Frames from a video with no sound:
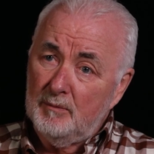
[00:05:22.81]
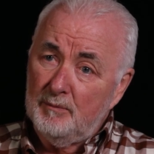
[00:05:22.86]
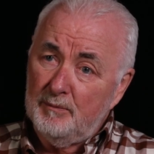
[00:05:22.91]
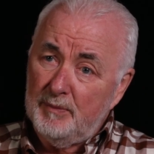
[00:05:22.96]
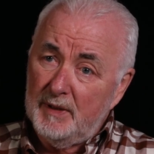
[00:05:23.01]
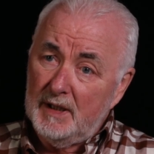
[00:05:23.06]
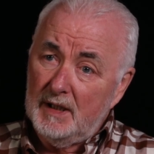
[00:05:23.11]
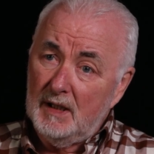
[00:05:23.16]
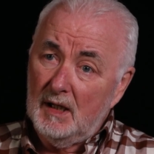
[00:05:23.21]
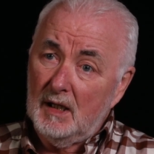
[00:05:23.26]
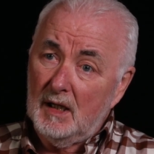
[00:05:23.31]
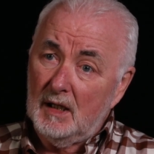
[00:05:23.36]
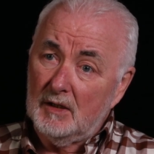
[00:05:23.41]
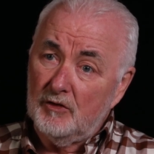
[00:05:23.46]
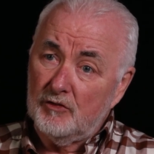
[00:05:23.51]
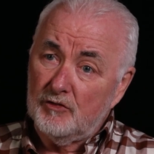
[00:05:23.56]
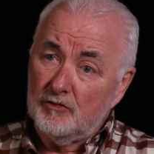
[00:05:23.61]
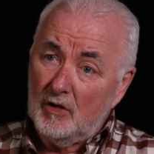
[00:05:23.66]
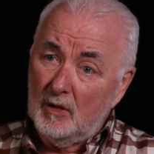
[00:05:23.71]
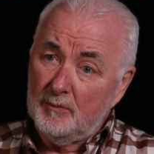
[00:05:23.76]
Be a
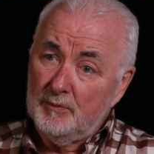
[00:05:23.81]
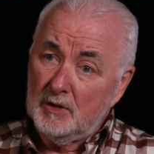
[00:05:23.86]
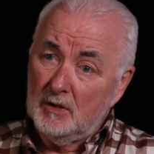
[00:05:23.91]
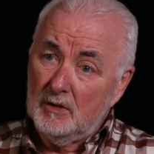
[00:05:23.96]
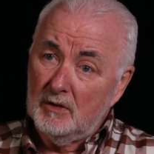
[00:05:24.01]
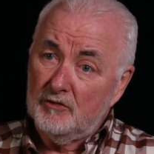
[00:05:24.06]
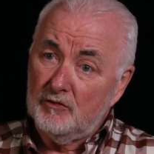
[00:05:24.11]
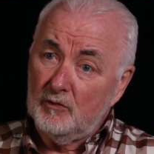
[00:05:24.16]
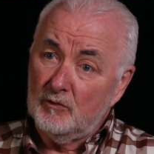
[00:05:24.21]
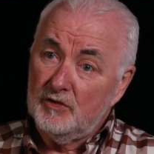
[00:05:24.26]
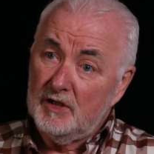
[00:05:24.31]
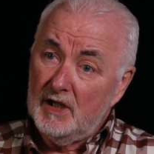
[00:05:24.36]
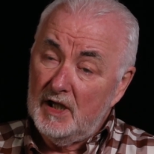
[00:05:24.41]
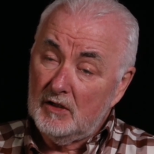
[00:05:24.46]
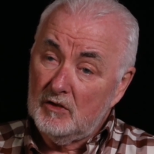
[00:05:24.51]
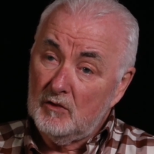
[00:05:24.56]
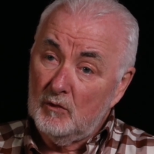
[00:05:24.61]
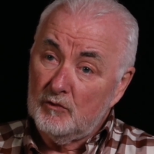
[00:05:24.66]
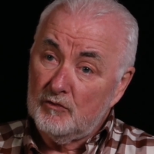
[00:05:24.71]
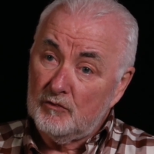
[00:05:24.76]
disruptor. So
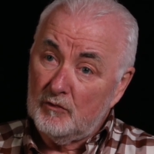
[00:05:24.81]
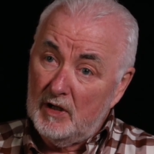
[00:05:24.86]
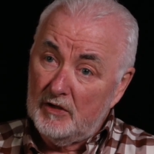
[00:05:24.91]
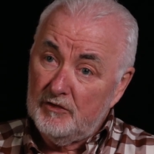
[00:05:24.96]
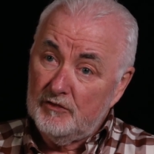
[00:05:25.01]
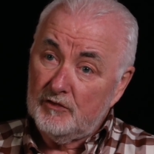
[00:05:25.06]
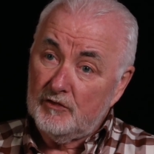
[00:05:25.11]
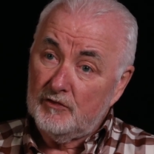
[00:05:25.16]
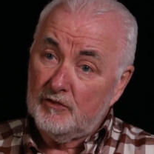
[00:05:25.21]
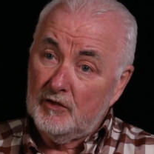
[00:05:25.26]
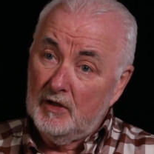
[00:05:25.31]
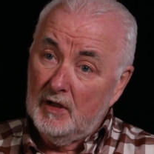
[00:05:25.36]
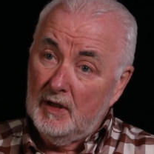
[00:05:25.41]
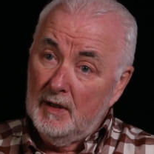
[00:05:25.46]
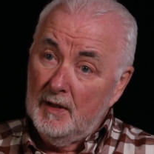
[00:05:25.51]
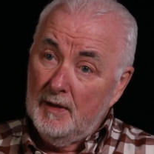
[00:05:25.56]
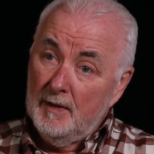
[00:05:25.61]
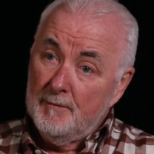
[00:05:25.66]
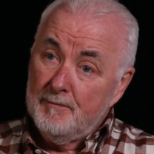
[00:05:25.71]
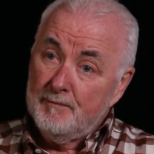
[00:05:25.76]
take those risks,
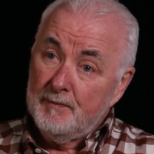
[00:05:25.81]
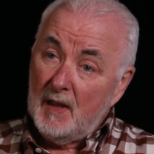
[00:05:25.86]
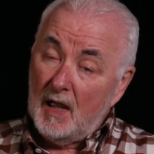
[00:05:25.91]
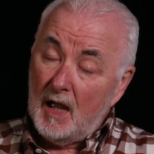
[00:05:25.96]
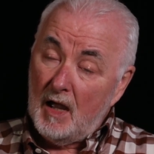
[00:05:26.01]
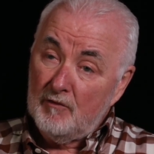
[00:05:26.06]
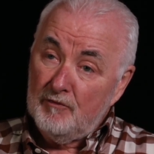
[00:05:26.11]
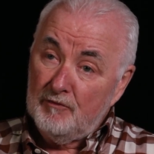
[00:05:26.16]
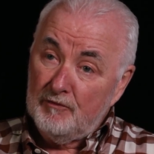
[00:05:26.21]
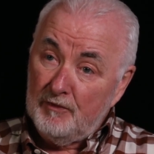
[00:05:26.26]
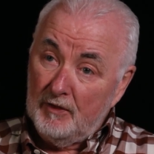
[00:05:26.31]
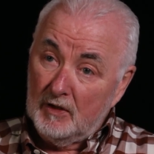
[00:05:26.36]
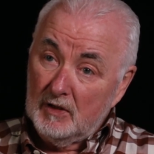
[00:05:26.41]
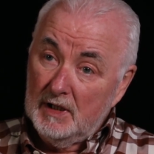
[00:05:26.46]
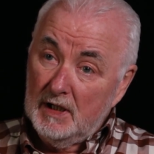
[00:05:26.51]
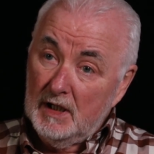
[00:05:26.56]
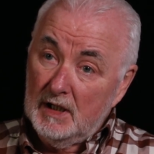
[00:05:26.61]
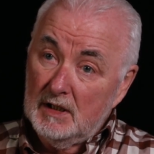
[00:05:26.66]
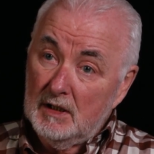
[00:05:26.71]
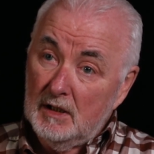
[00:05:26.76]
have fun
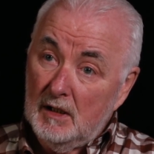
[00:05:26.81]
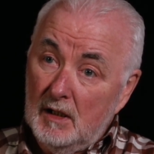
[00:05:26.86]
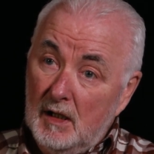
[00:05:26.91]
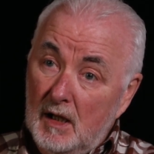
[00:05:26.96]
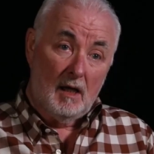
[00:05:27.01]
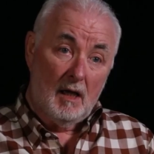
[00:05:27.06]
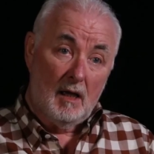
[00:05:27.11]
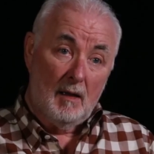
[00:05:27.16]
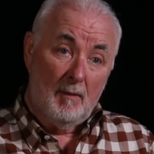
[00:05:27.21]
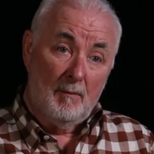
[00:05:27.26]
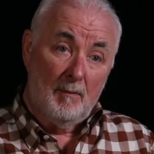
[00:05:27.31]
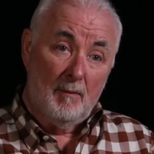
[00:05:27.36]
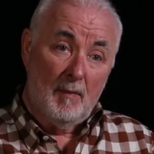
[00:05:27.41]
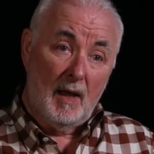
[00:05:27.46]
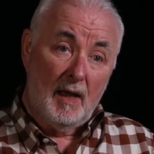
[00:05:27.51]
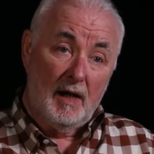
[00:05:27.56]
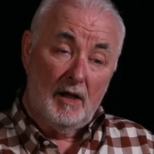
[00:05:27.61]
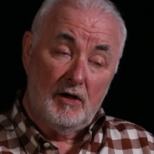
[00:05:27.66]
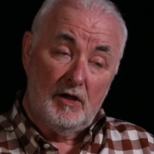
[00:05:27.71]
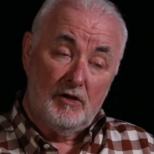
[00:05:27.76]
in it,
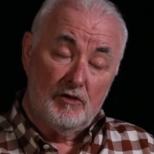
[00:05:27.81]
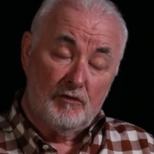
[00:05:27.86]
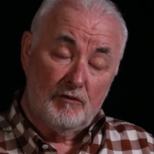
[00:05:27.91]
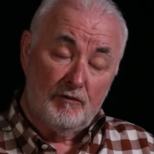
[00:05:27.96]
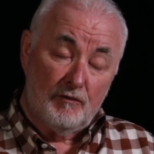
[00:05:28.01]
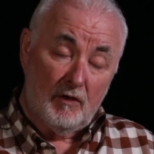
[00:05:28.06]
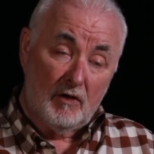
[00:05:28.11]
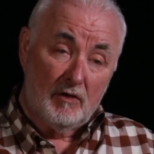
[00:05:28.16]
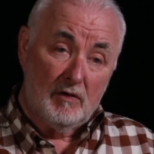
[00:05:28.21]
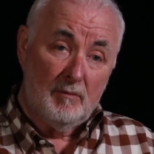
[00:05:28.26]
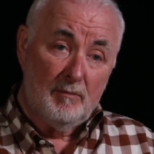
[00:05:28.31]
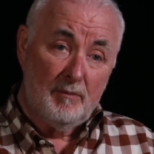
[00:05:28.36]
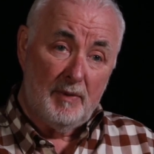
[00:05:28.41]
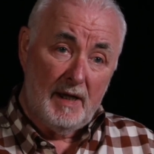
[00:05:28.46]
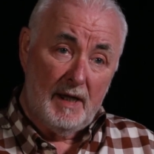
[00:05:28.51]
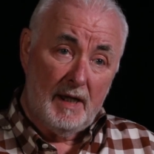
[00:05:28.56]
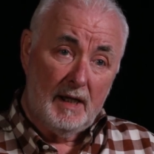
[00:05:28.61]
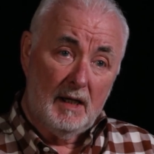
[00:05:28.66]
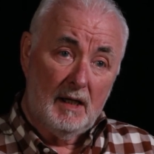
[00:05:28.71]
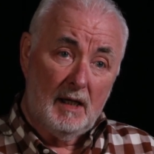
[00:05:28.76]
and it is fun
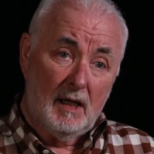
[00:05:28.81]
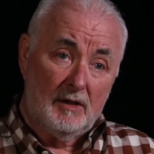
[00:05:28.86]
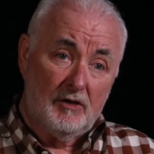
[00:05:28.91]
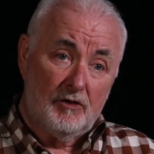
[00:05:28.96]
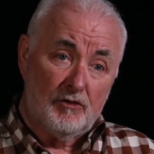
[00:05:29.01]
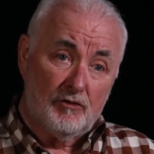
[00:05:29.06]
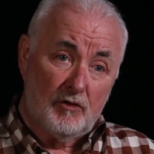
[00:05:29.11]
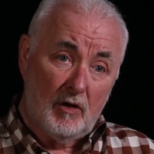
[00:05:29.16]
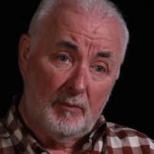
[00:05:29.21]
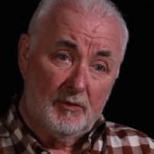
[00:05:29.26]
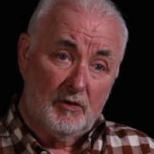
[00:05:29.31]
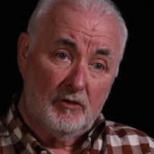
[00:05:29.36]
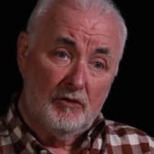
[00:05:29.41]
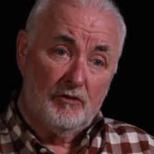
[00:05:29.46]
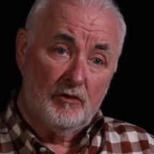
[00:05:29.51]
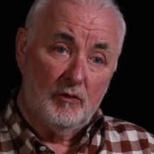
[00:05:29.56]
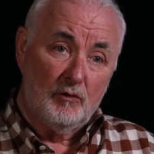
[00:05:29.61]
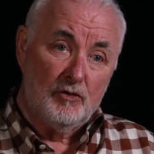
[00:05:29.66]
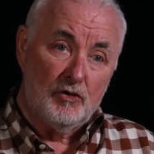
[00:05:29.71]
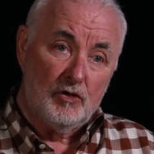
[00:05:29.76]
being a disruptor.
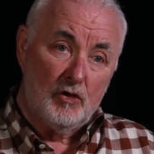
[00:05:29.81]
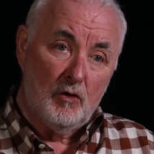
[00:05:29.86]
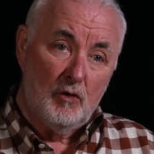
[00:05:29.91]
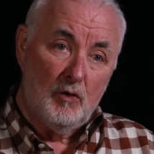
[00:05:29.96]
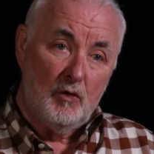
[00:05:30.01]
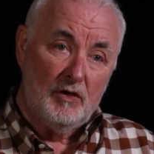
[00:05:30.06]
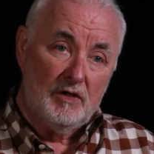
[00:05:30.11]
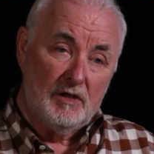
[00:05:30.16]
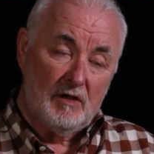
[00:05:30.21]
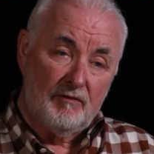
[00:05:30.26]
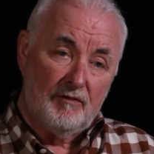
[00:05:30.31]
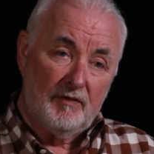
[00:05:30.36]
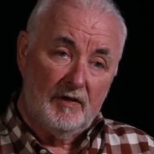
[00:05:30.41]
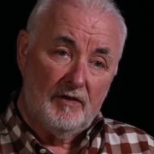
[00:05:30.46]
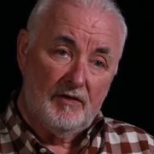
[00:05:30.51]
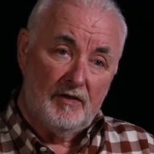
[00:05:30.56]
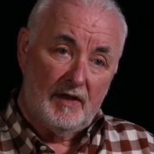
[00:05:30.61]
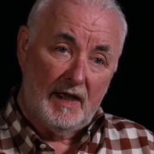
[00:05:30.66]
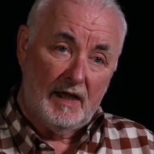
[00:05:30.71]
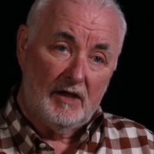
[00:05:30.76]
So do
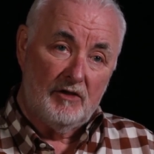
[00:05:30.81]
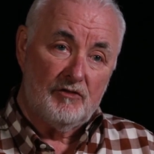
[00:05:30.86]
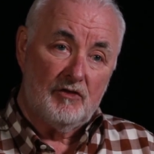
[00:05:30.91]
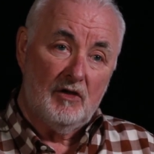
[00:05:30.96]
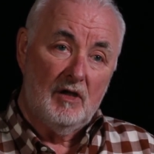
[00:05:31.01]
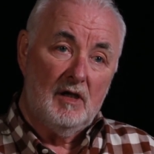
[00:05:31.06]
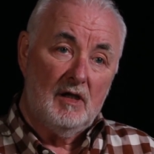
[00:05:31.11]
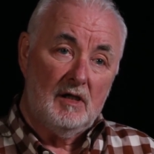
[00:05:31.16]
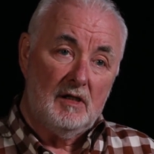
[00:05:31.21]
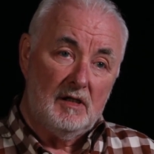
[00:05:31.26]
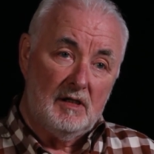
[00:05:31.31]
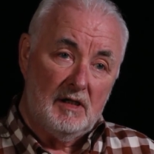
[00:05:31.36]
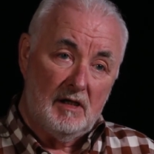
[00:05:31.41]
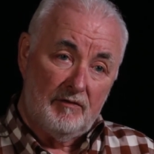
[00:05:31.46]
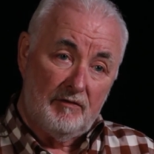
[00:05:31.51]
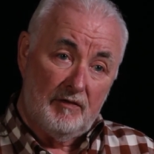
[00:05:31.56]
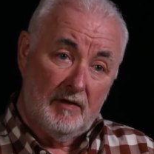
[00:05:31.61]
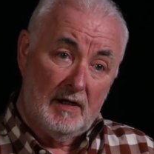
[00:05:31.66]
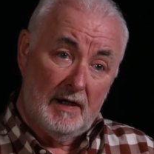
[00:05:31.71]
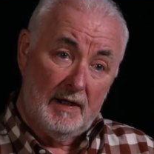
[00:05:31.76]
different things
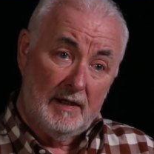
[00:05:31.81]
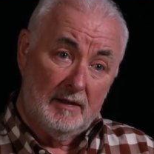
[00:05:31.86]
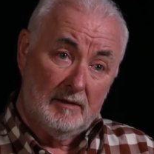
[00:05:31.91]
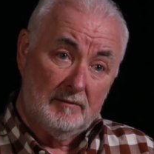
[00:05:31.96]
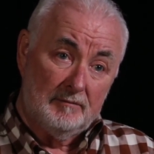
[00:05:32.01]
differently.